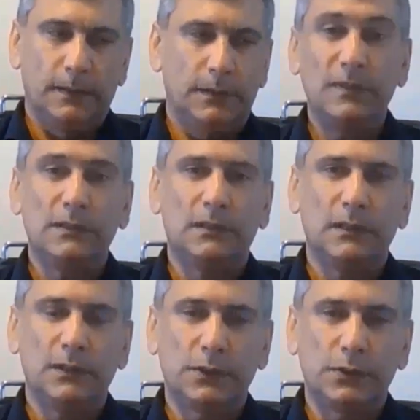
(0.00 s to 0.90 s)
It means
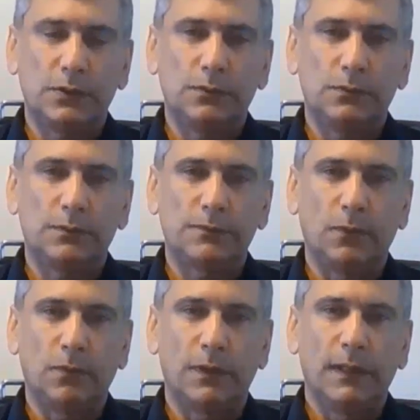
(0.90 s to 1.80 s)
that English is used
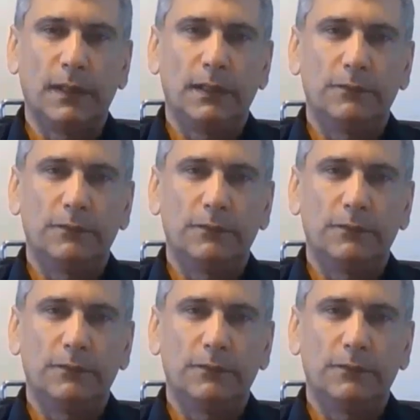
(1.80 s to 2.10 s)
for